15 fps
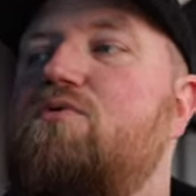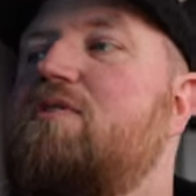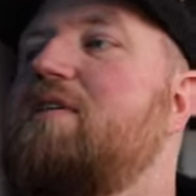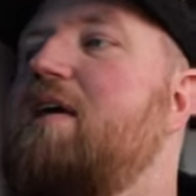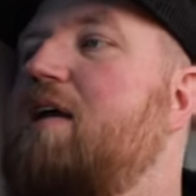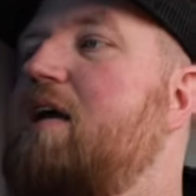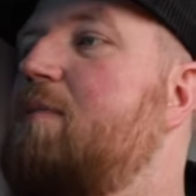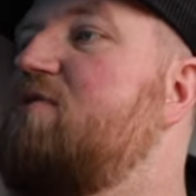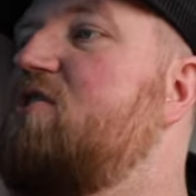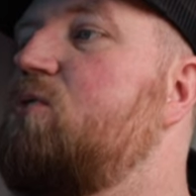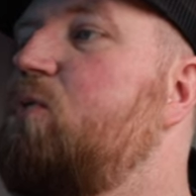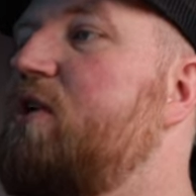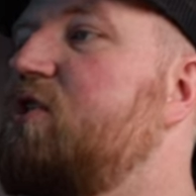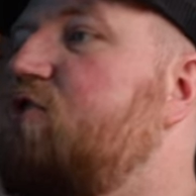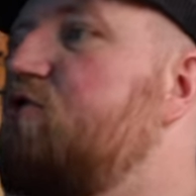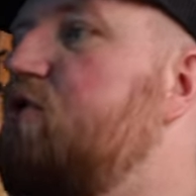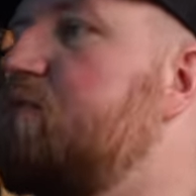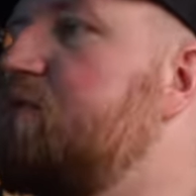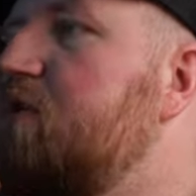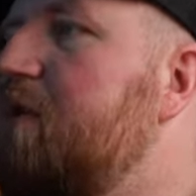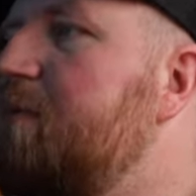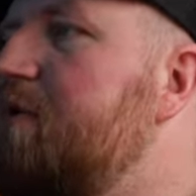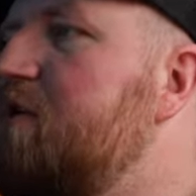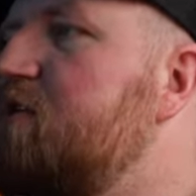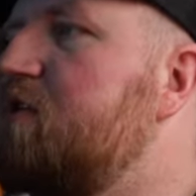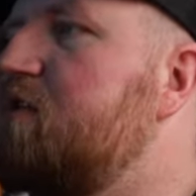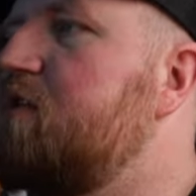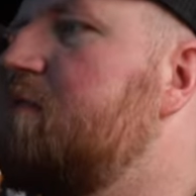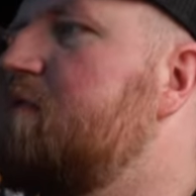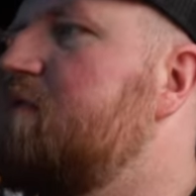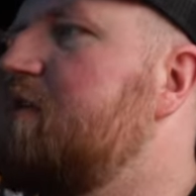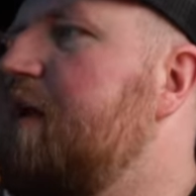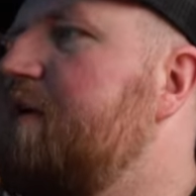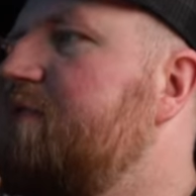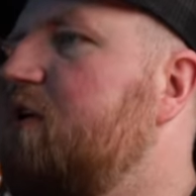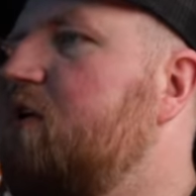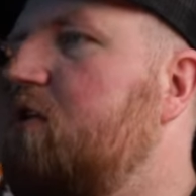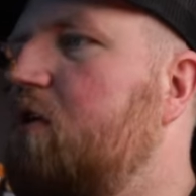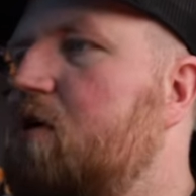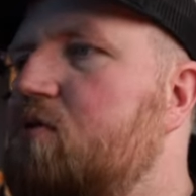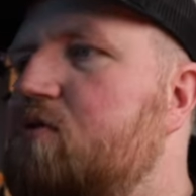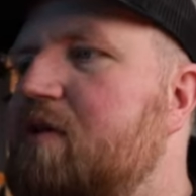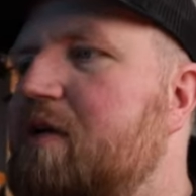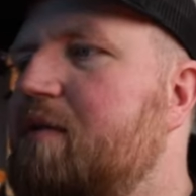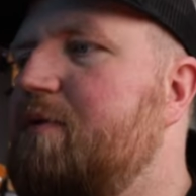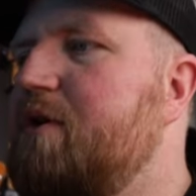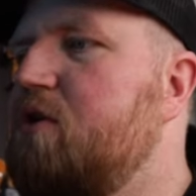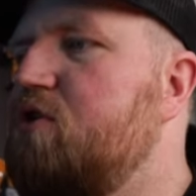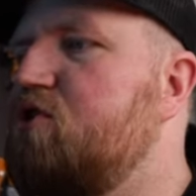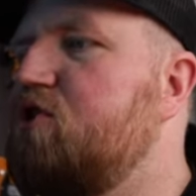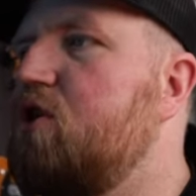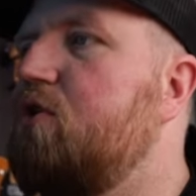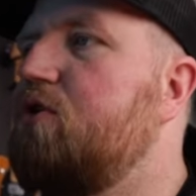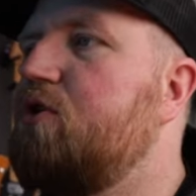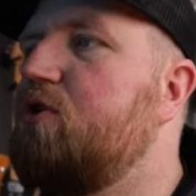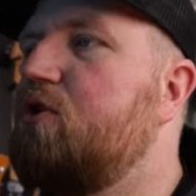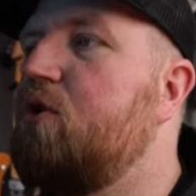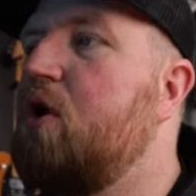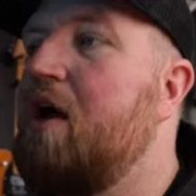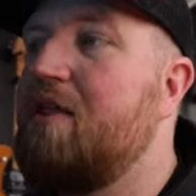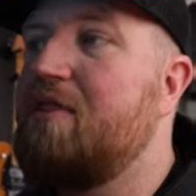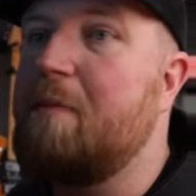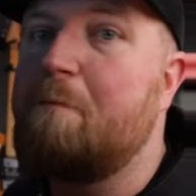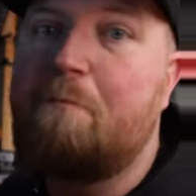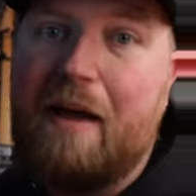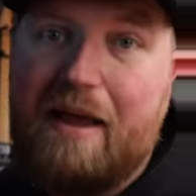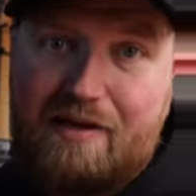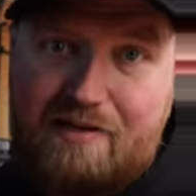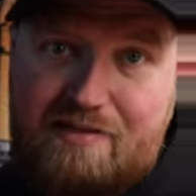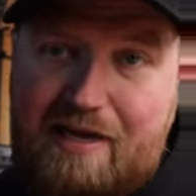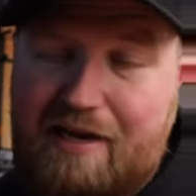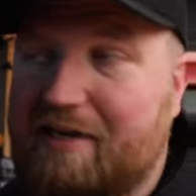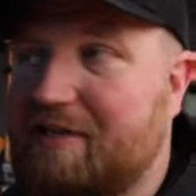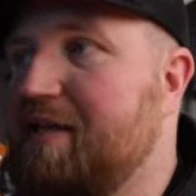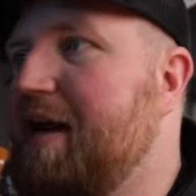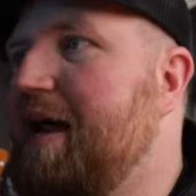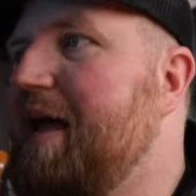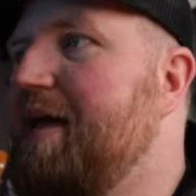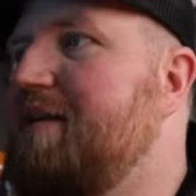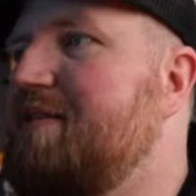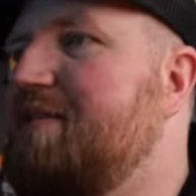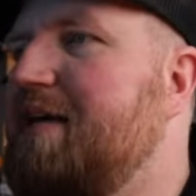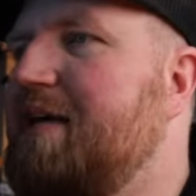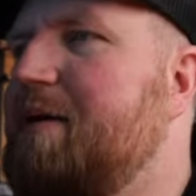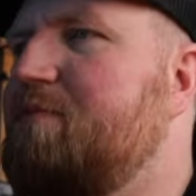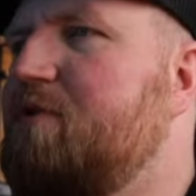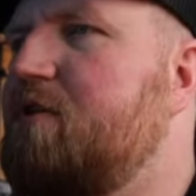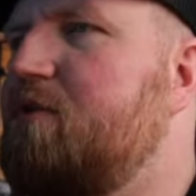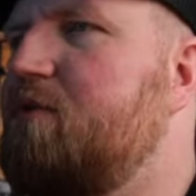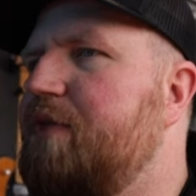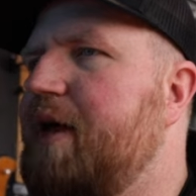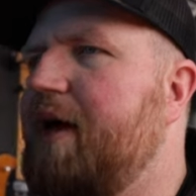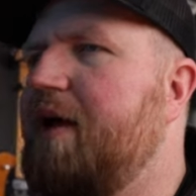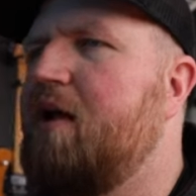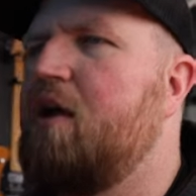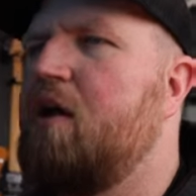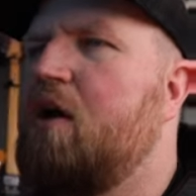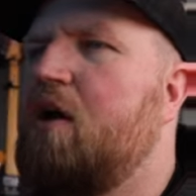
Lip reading: you set up switch groups. So let me just save and close and let me go show you the bank settings that I had to set up to that.